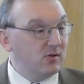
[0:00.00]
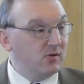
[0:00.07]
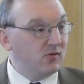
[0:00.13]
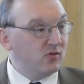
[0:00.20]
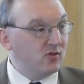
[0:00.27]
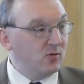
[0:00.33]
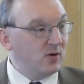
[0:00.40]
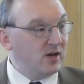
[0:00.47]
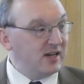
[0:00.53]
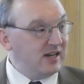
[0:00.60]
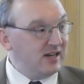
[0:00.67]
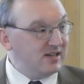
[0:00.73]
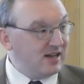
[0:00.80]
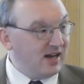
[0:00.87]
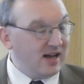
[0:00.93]
so that
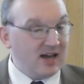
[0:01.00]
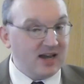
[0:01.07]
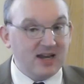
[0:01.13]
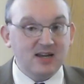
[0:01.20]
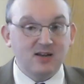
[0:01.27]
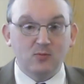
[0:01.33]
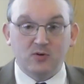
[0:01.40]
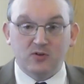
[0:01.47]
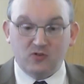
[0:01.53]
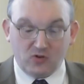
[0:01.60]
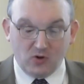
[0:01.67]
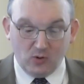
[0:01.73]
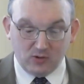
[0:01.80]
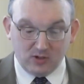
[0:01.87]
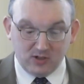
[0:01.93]
he died with
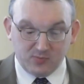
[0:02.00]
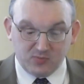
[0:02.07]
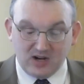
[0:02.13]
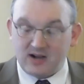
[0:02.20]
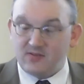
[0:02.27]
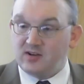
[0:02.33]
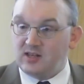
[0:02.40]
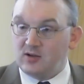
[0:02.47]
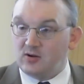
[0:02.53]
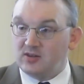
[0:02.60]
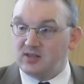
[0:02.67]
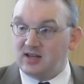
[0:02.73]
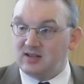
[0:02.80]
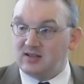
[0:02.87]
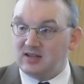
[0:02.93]
total depravity on
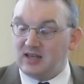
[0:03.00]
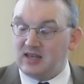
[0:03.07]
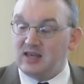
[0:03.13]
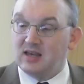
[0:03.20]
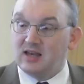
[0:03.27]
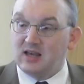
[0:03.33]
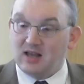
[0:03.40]
that day,